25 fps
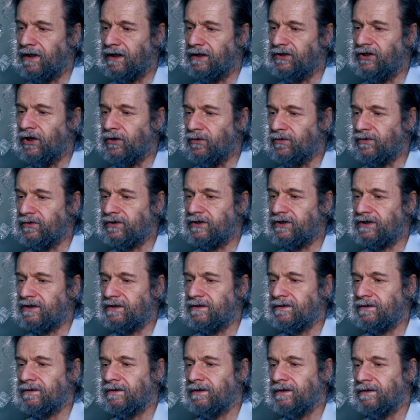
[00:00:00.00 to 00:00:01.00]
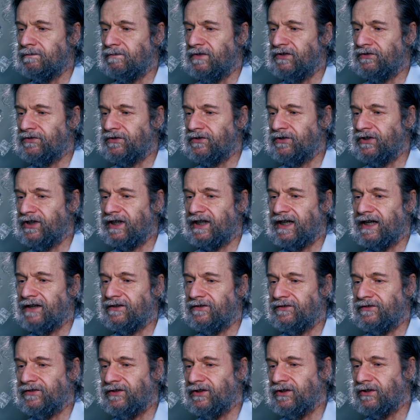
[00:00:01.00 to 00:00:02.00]
notes before you
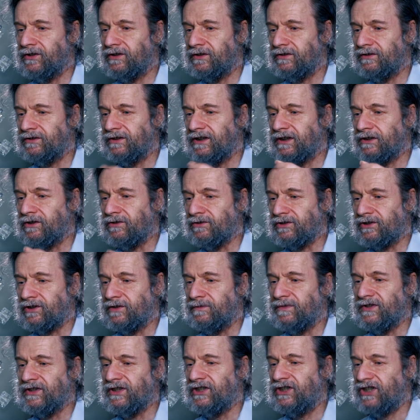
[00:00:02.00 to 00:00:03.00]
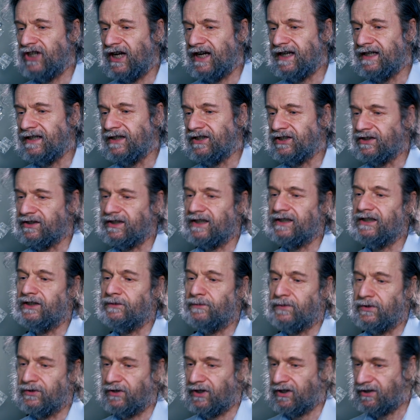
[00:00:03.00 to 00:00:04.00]
gave your uh, customer the change, and then you
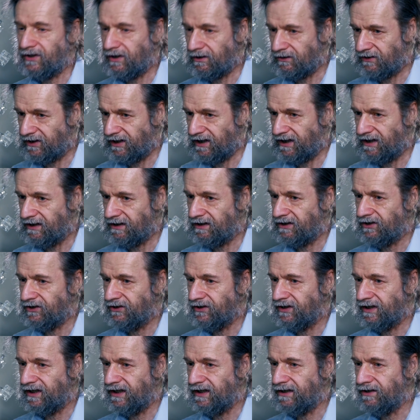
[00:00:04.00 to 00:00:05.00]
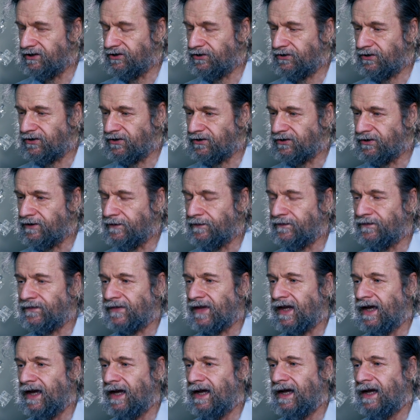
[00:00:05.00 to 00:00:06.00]
put your note into the drawer.
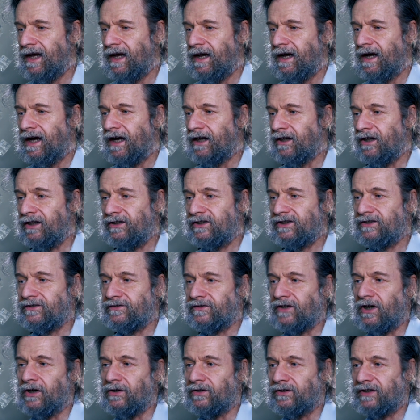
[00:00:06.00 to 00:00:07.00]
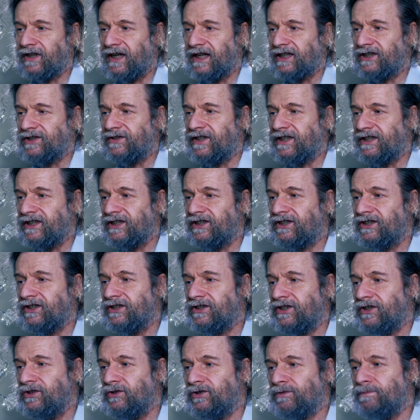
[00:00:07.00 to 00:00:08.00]
A lot of old cash
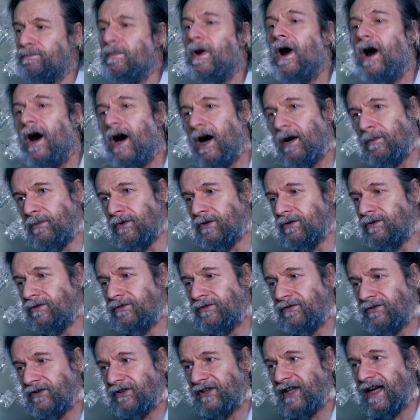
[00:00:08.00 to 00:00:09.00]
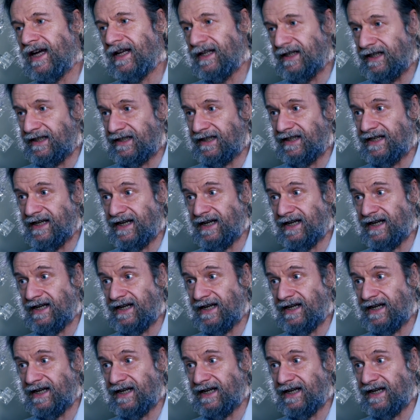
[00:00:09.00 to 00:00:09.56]
registers use marble for that little